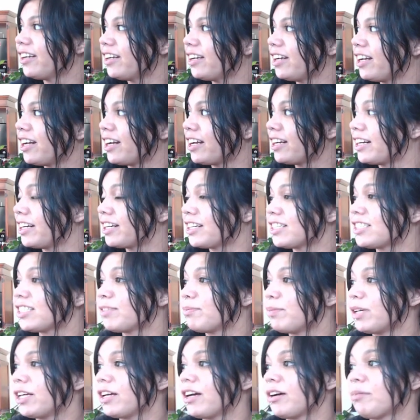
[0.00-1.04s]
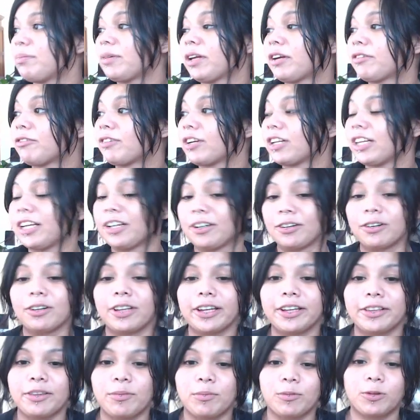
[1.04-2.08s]
and I needed to be up like really early
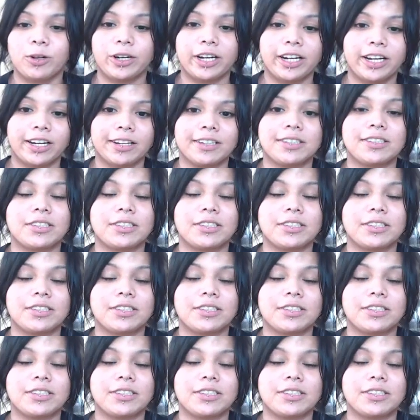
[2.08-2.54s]
in the morning.